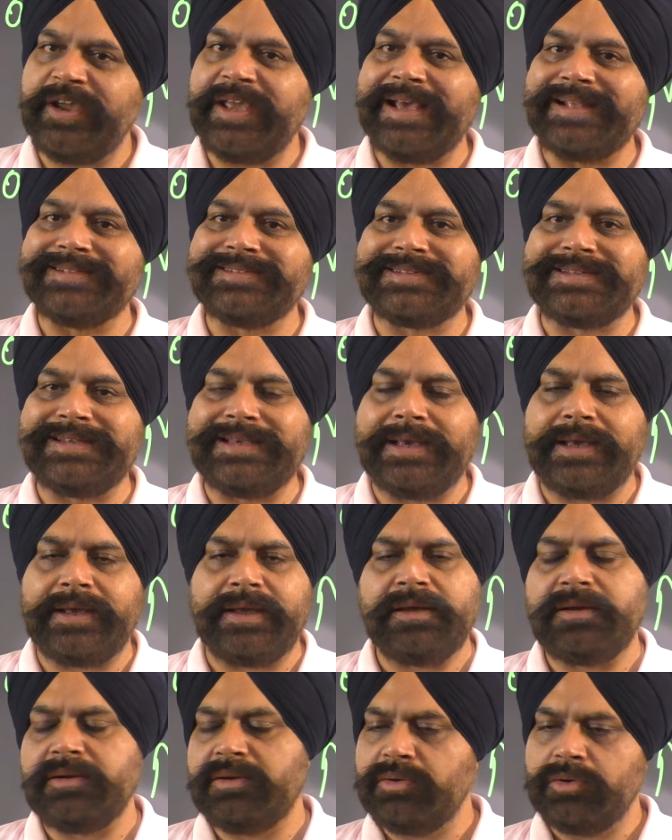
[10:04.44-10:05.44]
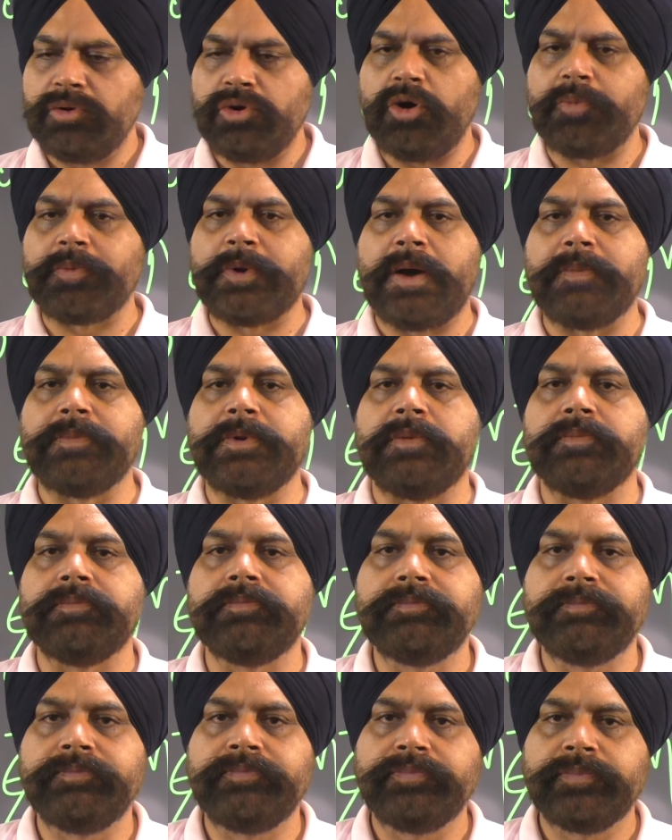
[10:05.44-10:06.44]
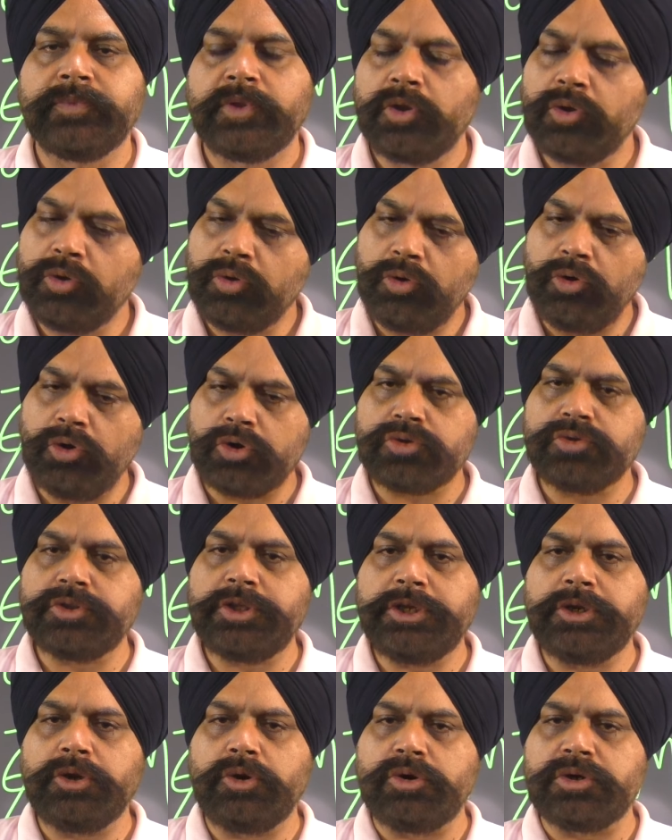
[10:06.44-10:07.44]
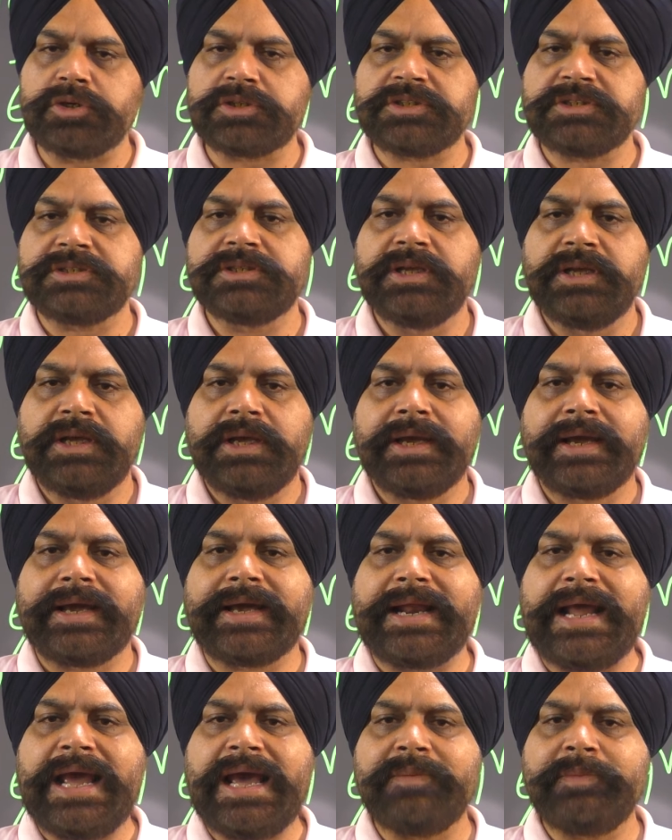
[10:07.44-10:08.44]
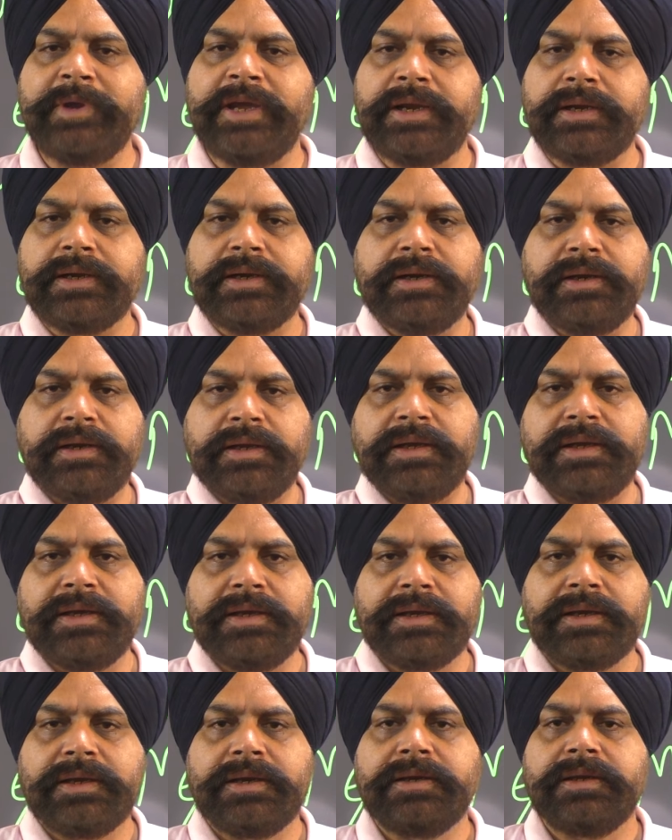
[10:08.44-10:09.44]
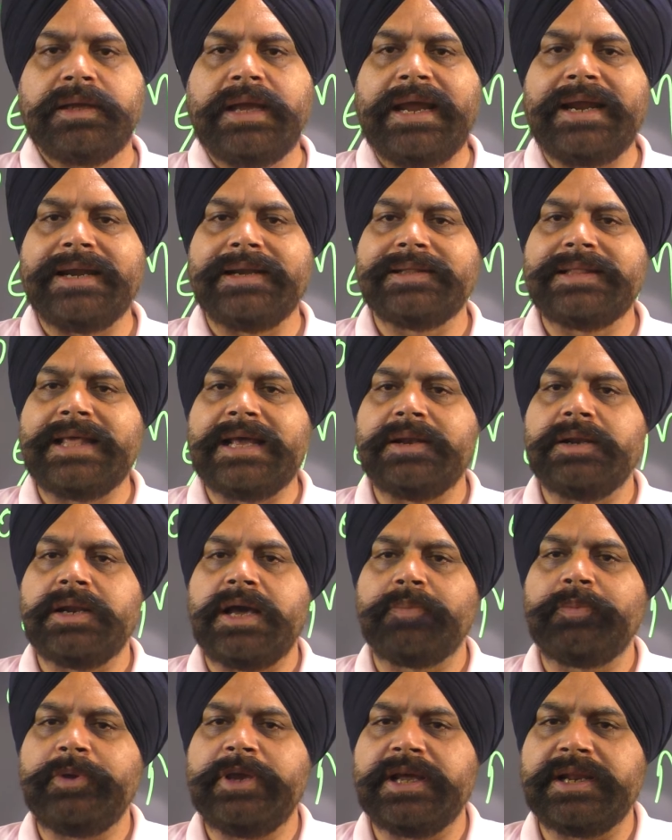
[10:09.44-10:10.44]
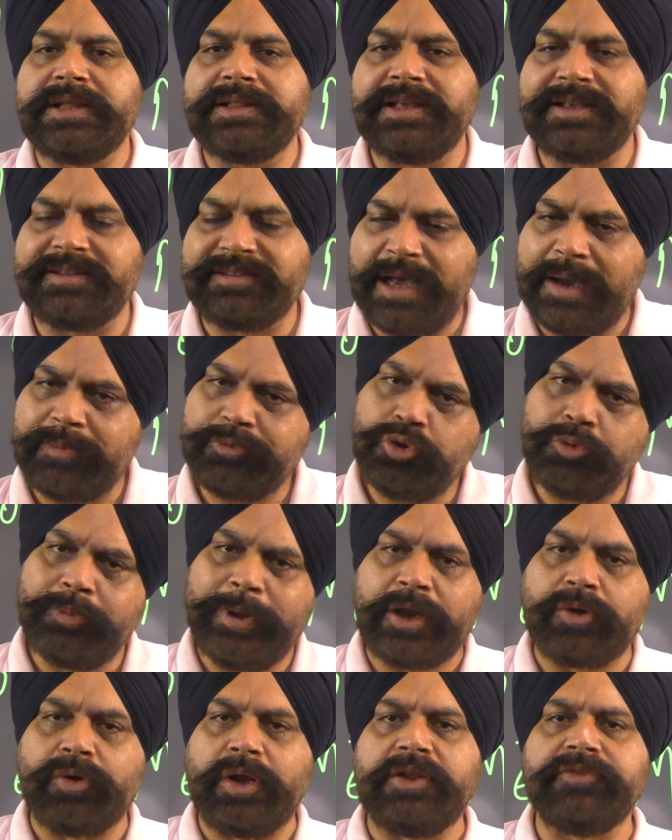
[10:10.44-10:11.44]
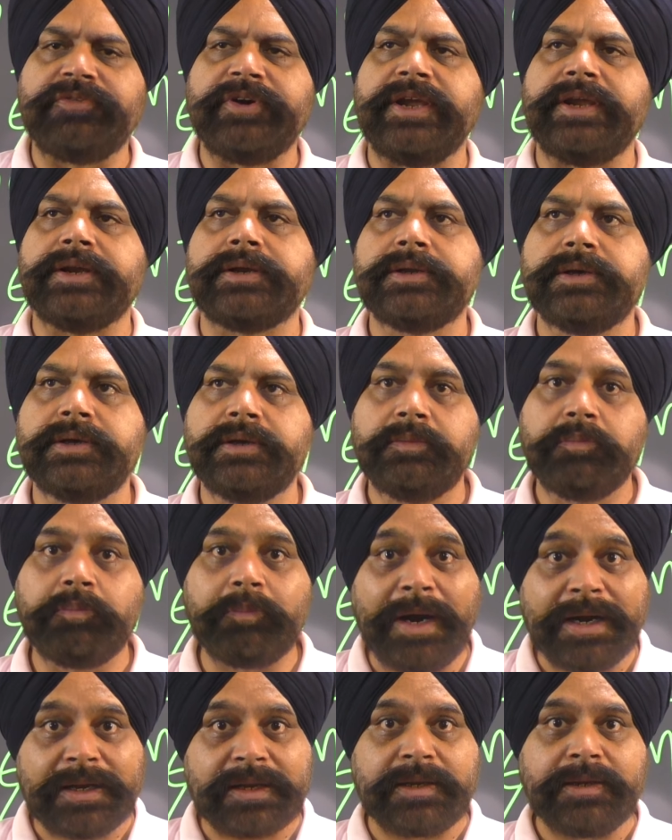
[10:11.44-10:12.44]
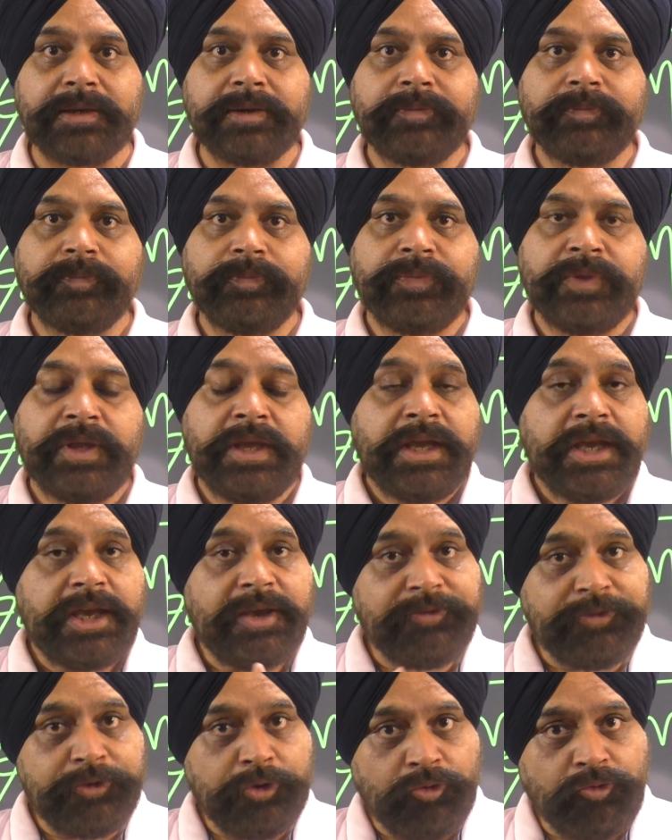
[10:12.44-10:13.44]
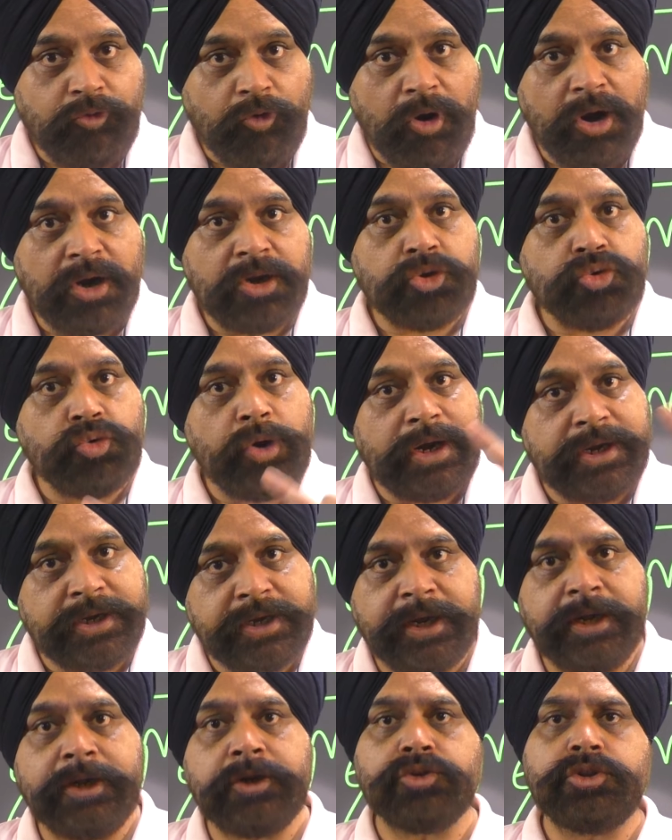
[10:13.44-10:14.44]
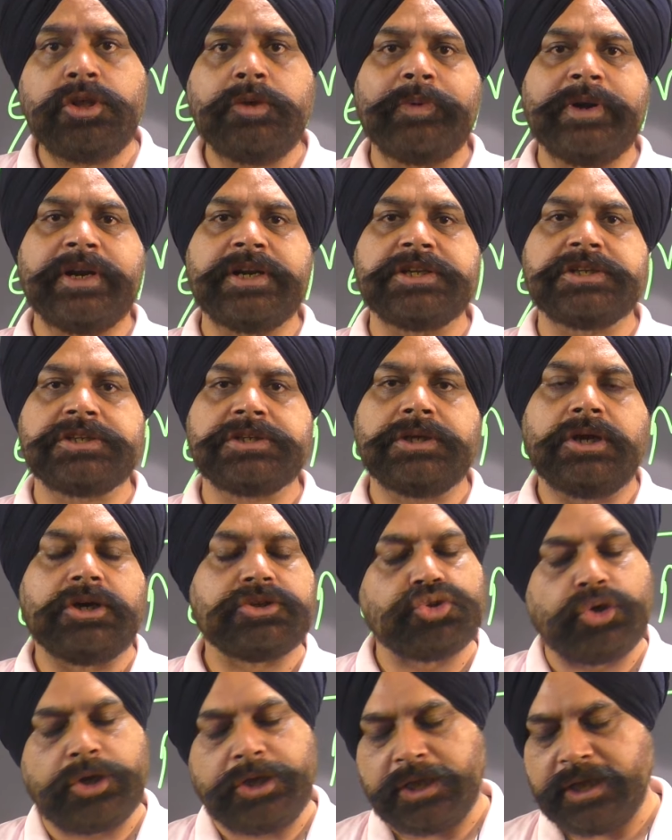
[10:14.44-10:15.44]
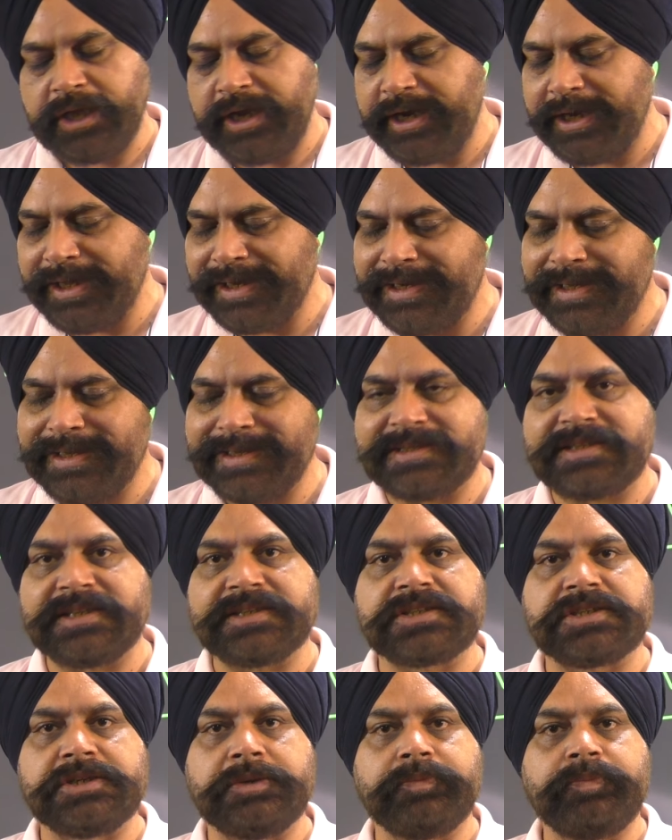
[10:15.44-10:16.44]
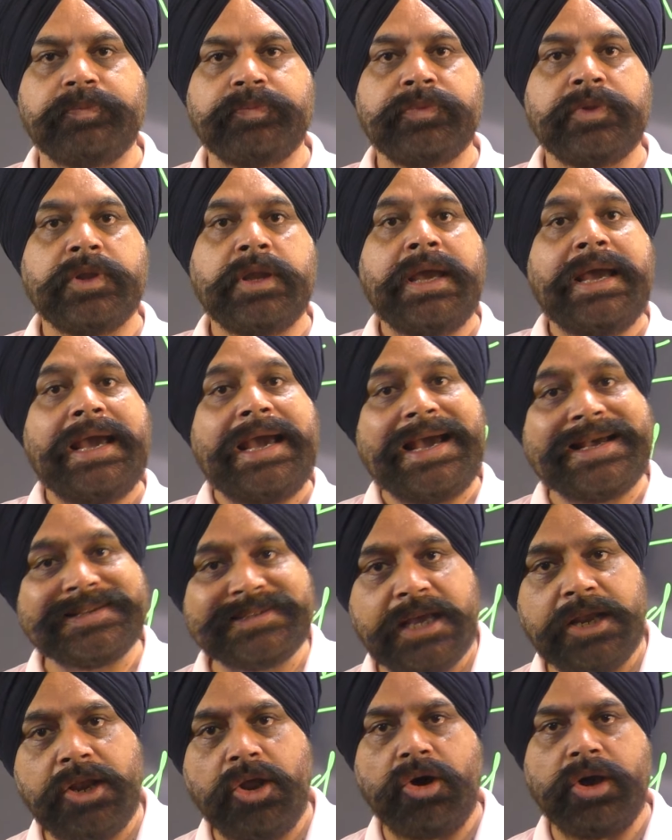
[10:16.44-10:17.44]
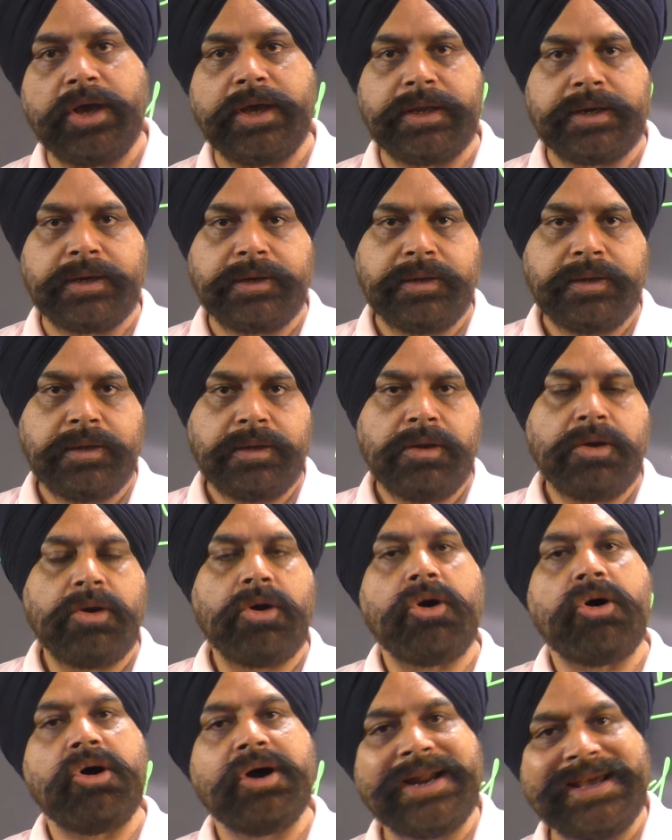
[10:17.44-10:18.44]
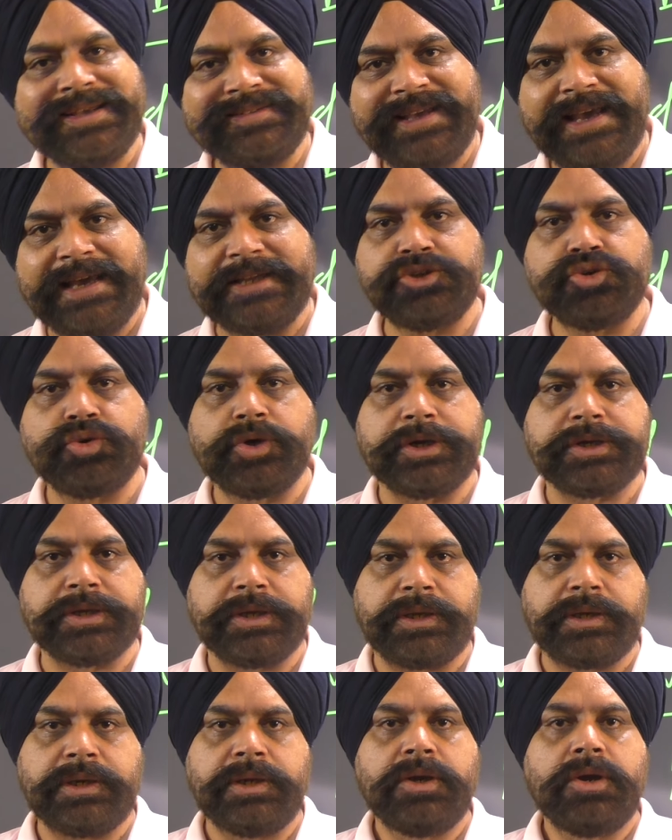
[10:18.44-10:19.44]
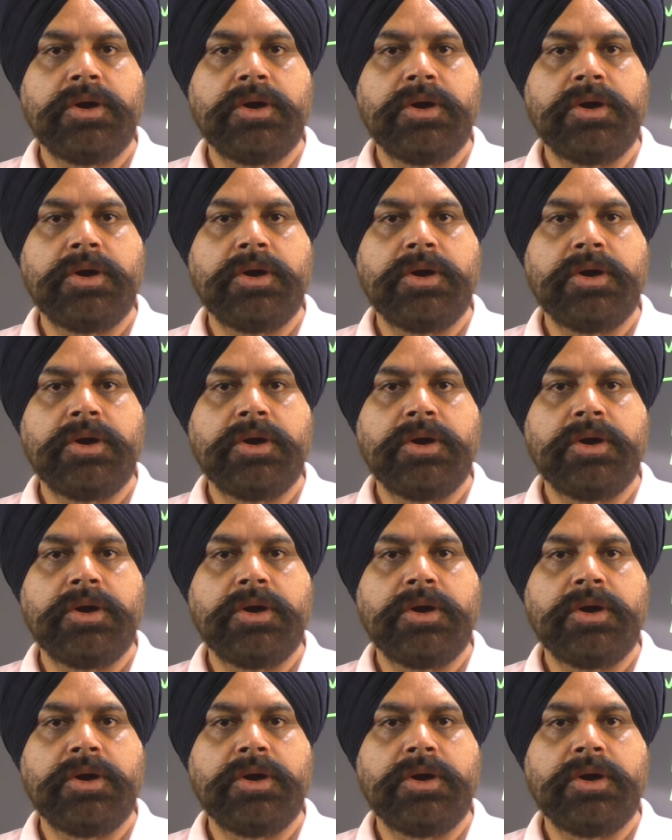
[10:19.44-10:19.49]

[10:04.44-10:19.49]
NCA, no problem. Go to the notes, cram it, and then appear in the exam, you may qualify it. But if you want to enter into the Canadian legal system as a lawyer or as an educator,